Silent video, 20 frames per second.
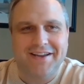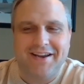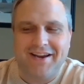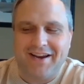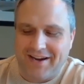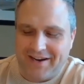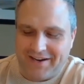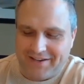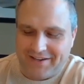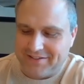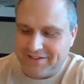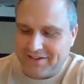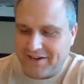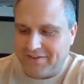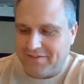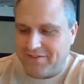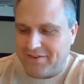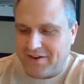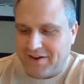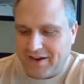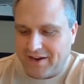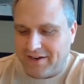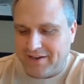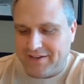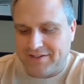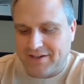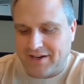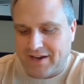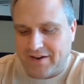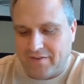
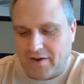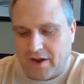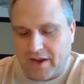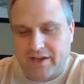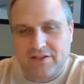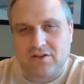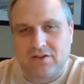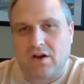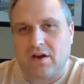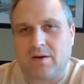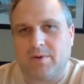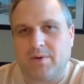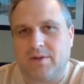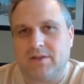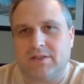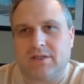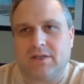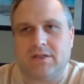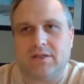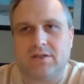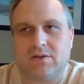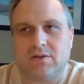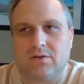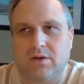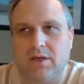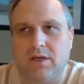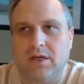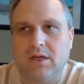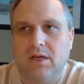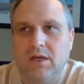Anytime. I can talk about this
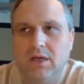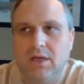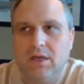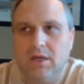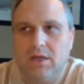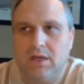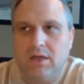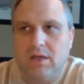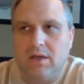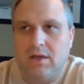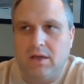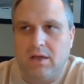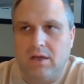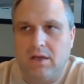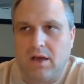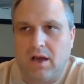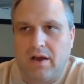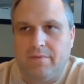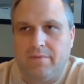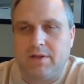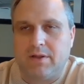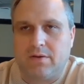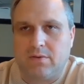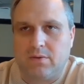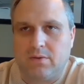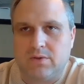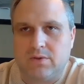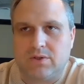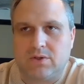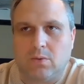industry. I've been
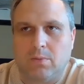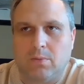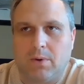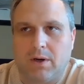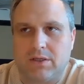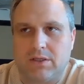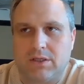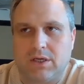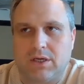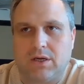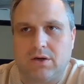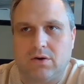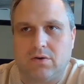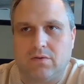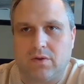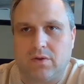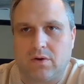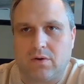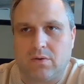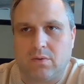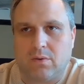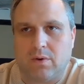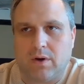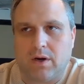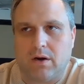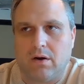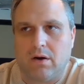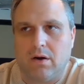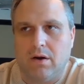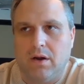through so much in it over the
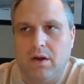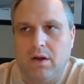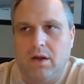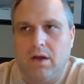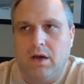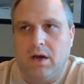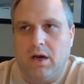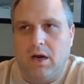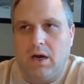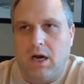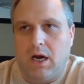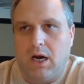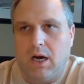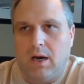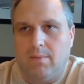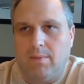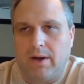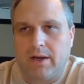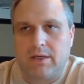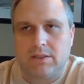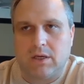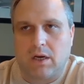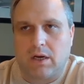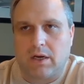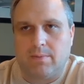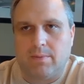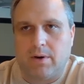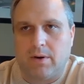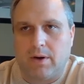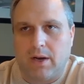career. I could
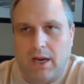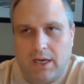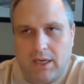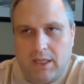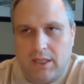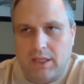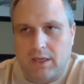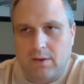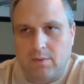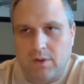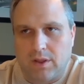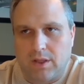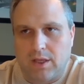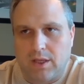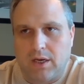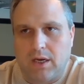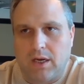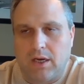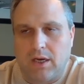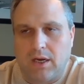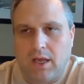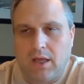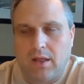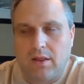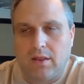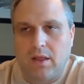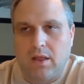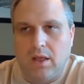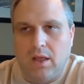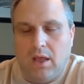talk about anything within it.
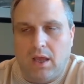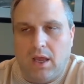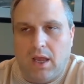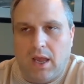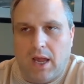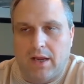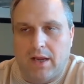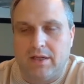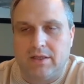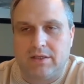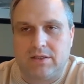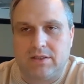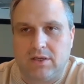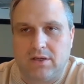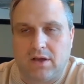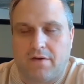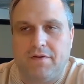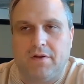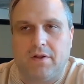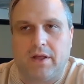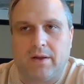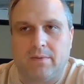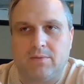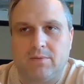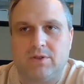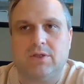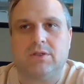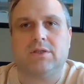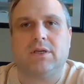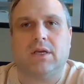And it's just, I feel like
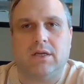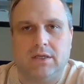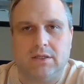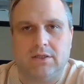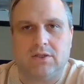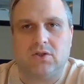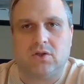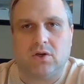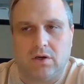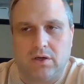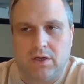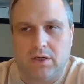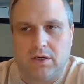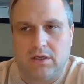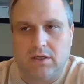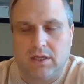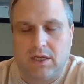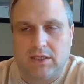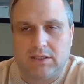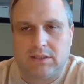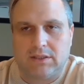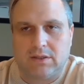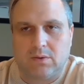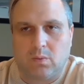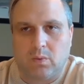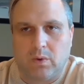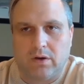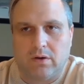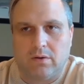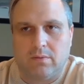I'm just getting started. That's the
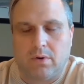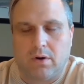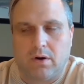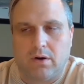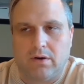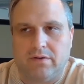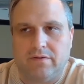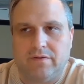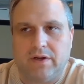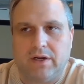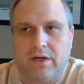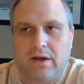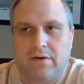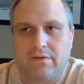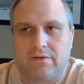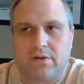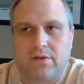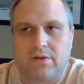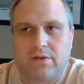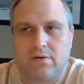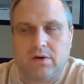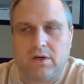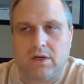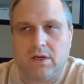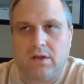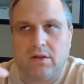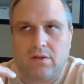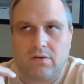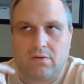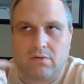weird part of it after
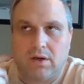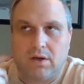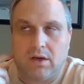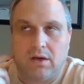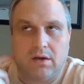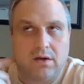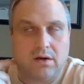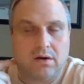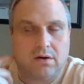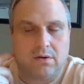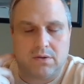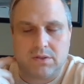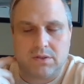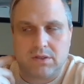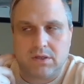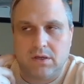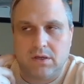33 years.